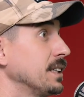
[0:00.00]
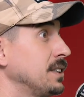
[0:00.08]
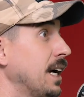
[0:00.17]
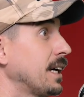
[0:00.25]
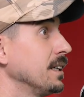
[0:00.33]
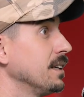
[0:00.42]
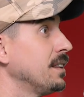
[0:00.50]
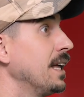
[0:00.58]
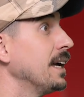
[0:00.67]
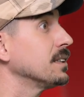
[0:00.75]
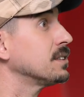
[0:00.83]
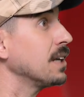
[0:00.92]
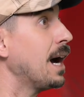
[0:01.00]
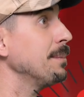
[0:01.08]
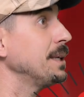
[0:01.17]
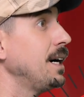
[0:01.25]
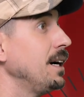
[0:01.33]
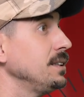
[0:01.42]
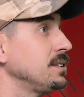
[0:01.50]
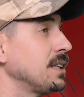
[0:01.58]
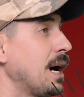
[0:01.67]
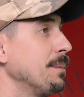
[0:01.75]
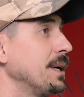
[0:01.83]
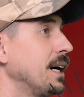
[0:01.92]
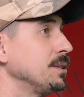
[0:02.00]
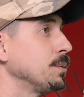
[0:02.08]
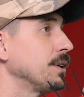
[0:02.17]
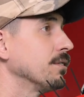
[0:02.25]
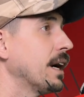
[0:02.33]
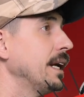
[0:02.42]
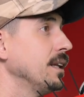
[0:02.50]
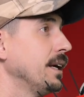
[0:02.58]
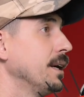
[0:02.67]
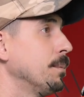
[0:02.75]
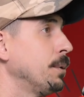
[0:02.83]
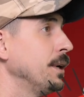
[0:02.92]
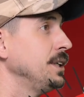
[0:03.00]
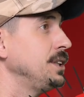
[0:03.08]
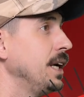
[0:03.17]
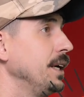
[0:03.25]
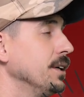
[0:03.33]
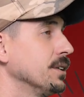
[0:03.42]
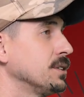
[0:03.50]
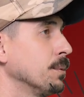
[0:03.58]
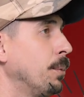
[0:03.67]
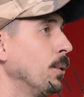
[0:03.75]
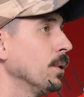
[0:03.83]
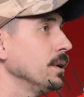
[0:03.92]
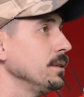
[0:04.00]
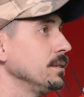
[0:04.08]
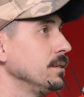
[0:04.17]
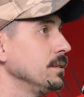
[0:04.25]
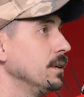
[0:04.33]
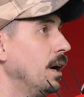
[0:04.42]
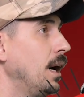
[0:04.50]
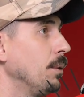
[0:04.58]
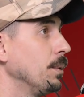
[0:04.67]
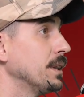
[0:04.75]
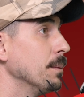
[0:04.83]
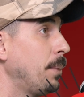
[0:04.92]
a second to thank Simonize. We greatly appreciate your support with the